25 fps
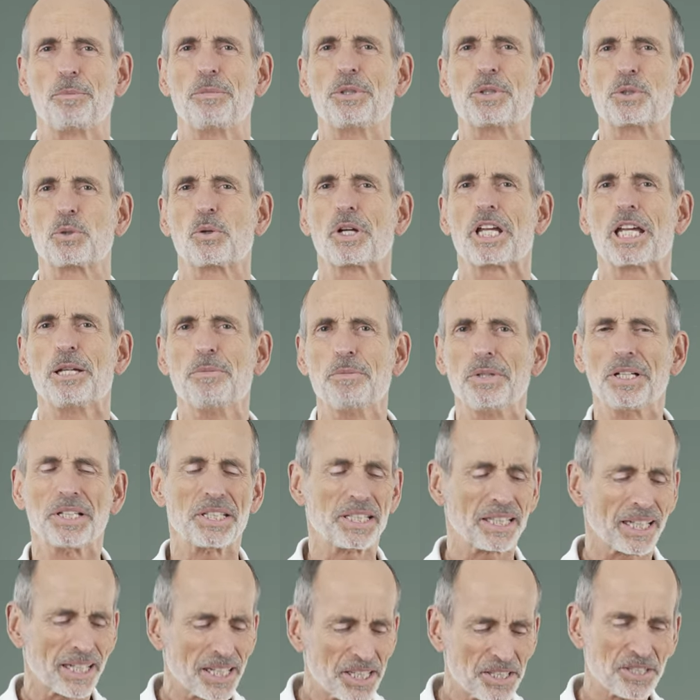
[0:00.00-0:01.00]
And to make
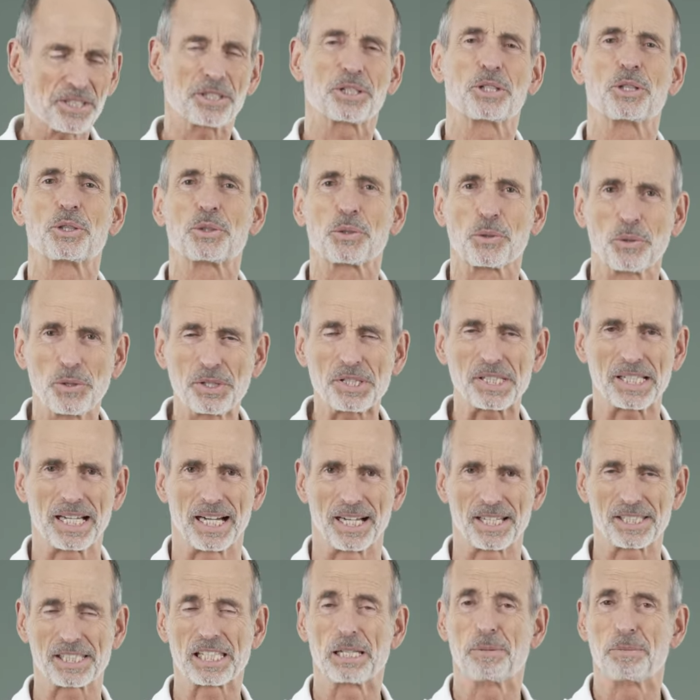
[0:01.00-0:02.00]
sure that you have the right
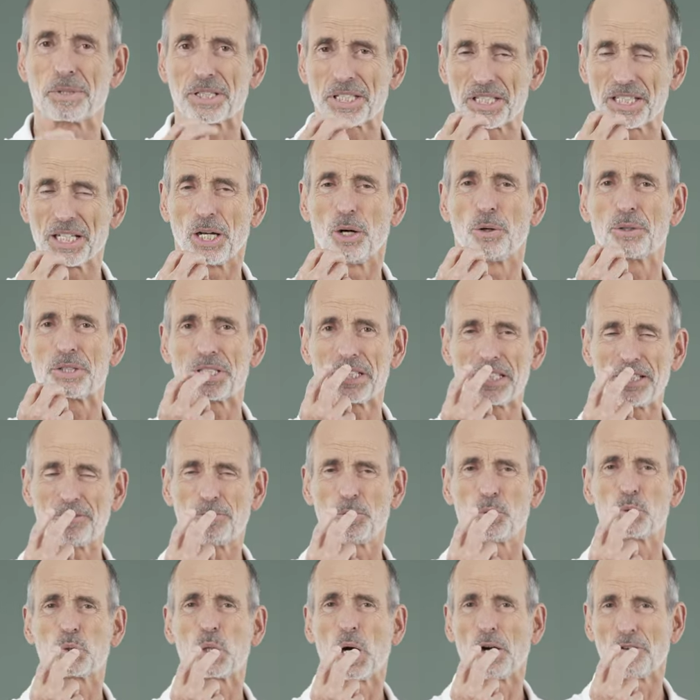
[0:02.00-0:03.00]
size, you could
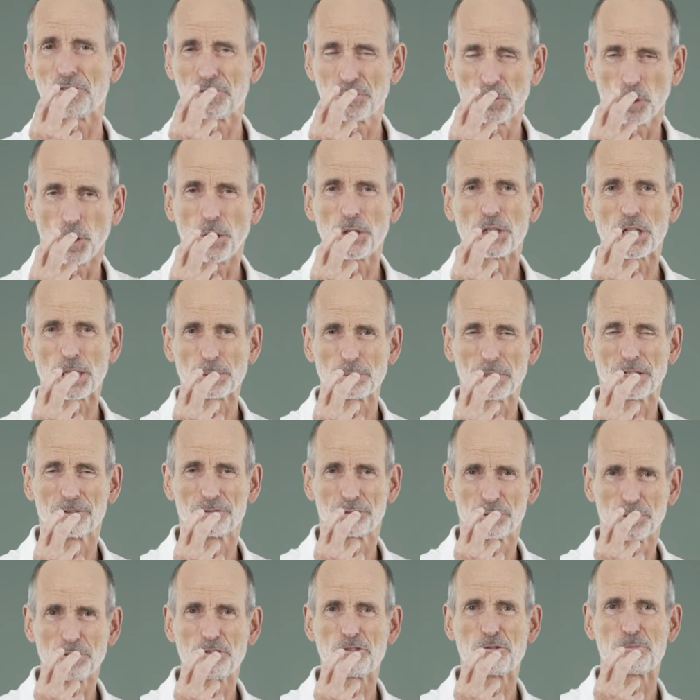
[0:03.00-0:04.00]
work on it at the
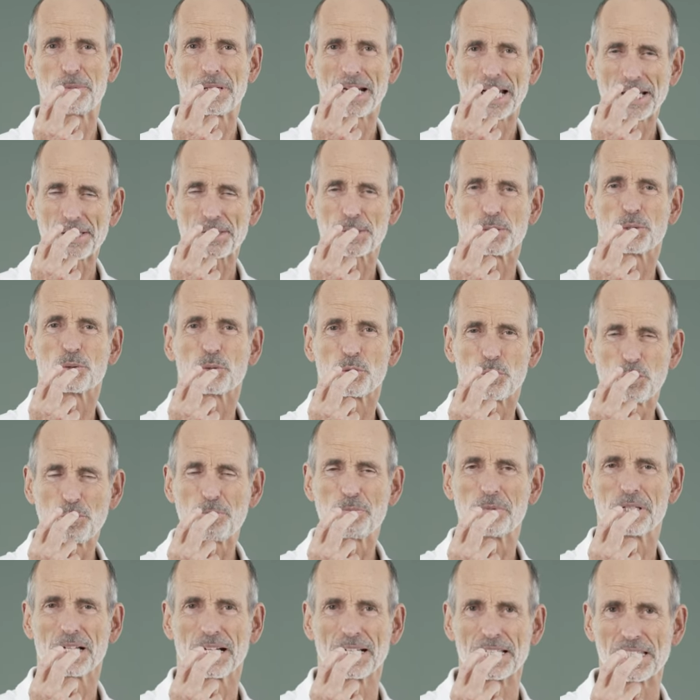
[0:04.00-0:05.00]
right level of
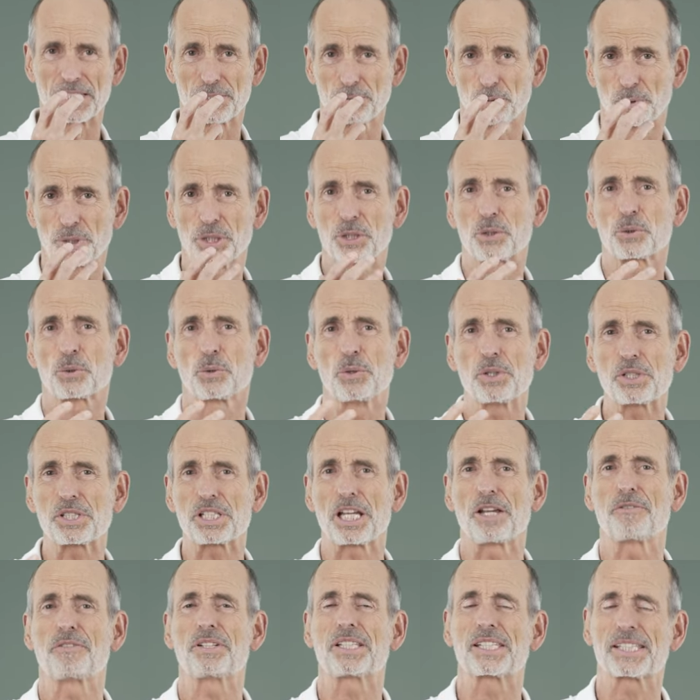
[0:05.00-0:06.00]

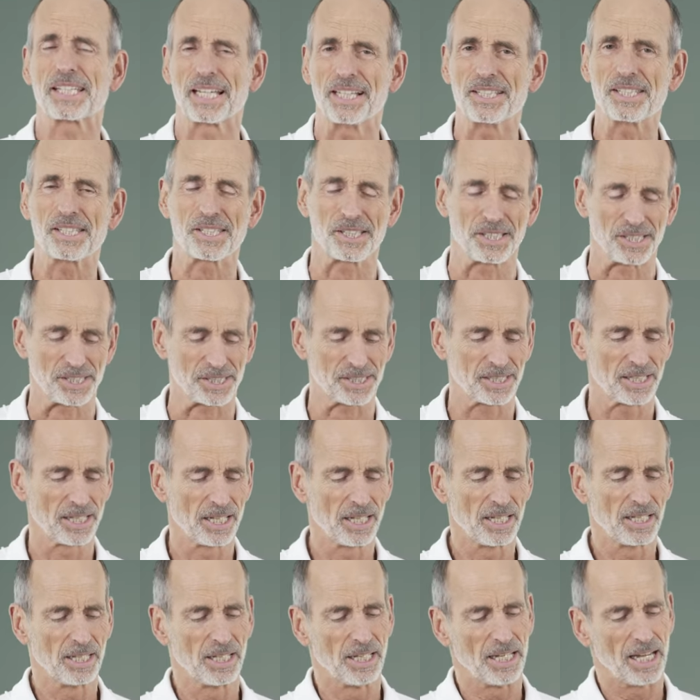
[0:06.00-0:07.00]
9.5 on your personal pain
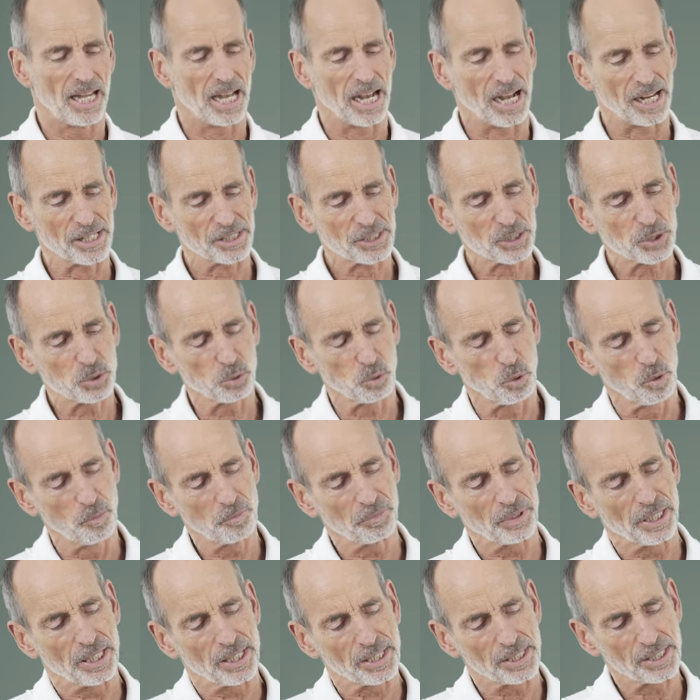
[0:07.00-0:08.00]
scale, which
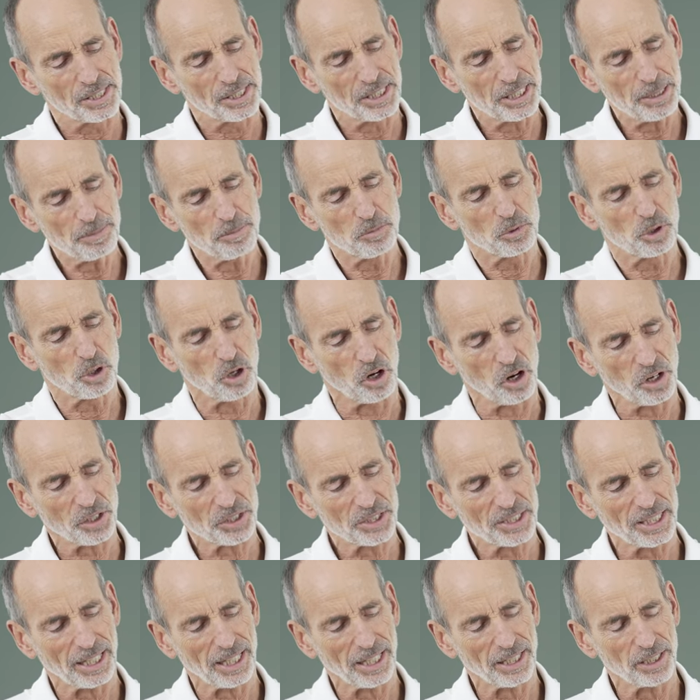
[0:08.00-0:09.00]
gives you the
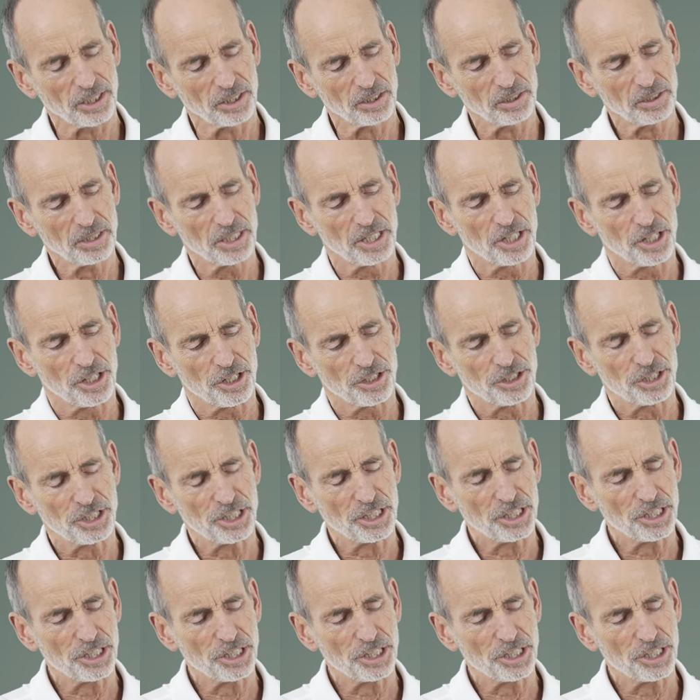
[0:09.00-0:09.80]
best effect.